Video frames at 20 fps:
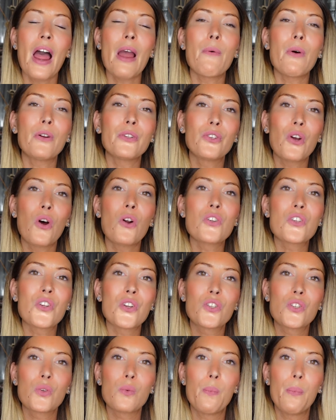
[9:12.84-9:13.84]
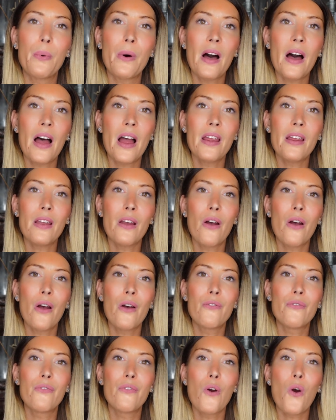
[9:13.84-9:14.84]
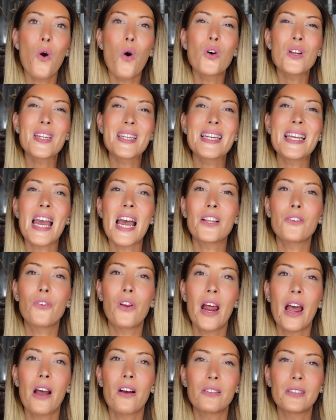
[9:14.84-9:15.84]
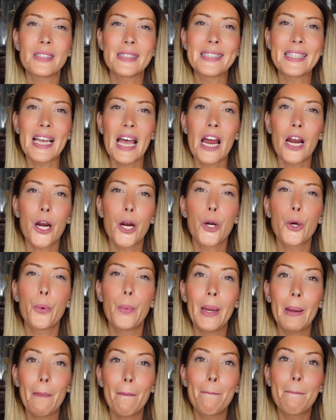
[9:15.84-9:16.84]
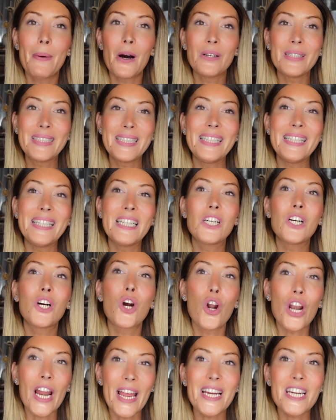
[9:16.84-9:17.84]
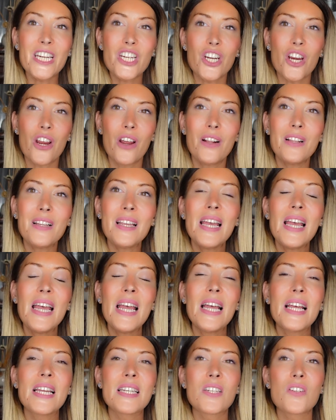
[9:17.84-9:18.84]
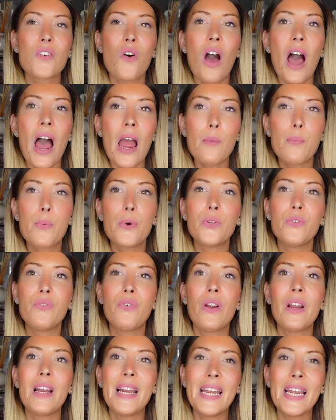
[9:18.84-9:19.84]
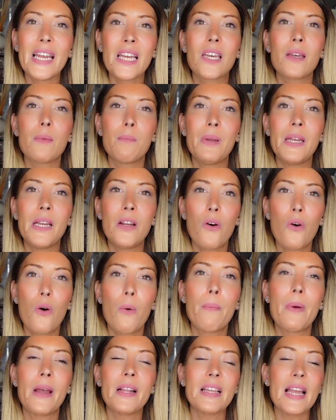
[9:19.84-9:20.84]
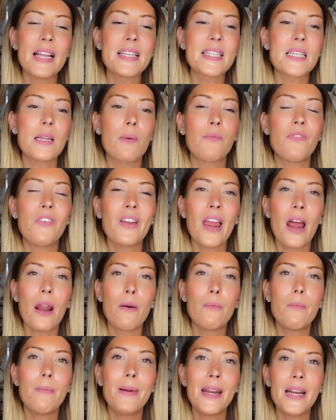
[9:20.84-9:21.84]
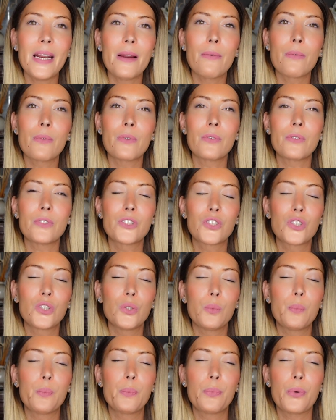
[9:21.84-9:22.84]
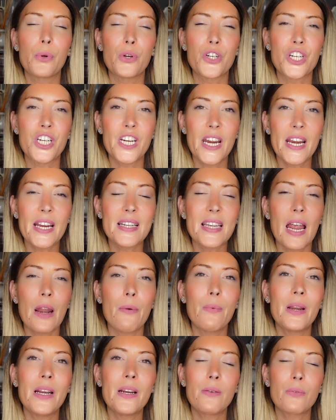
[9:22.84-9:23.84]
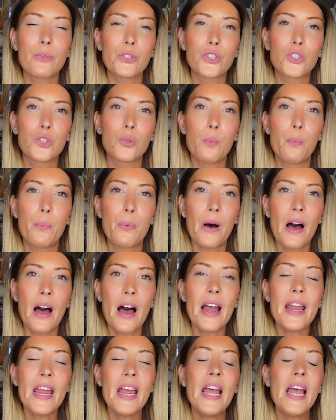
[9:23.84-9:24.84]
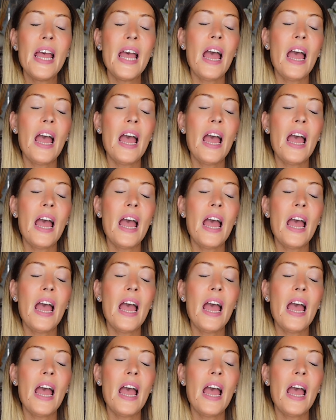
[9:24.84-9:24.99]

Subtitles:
want also to buy the Oscar de la Renta cream body collection. So I put the link below, but it's something I really want to purchase. I really want to buy.